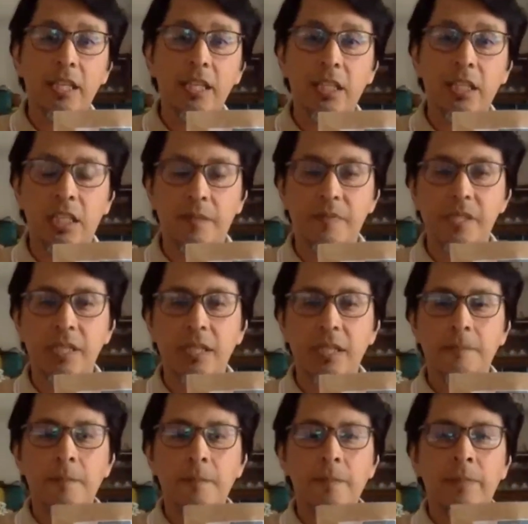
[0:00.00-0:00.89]

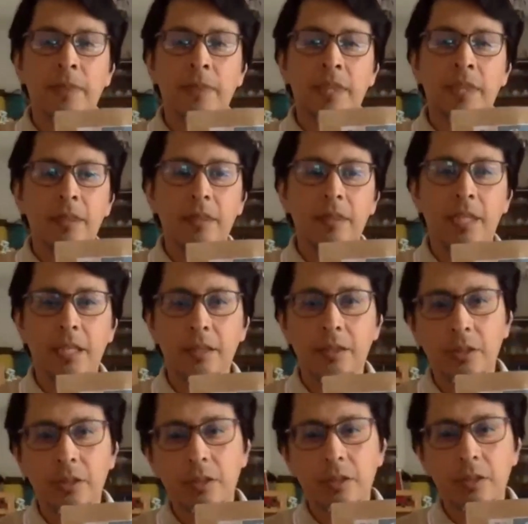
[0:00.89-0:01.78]
additives,
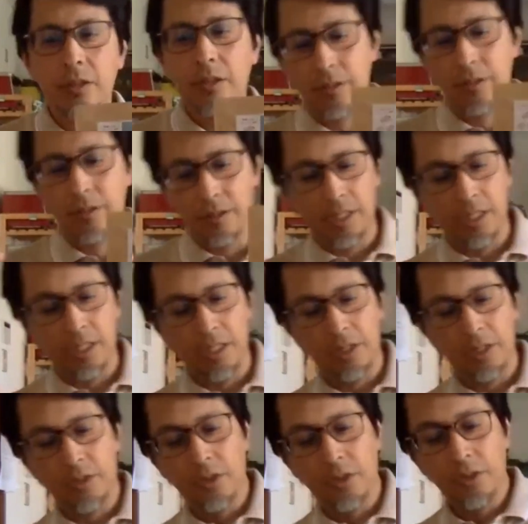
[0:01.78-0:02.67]
that don't
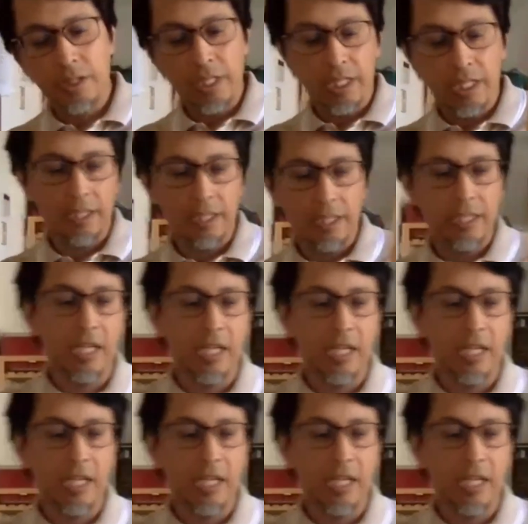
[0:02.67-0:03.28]
contain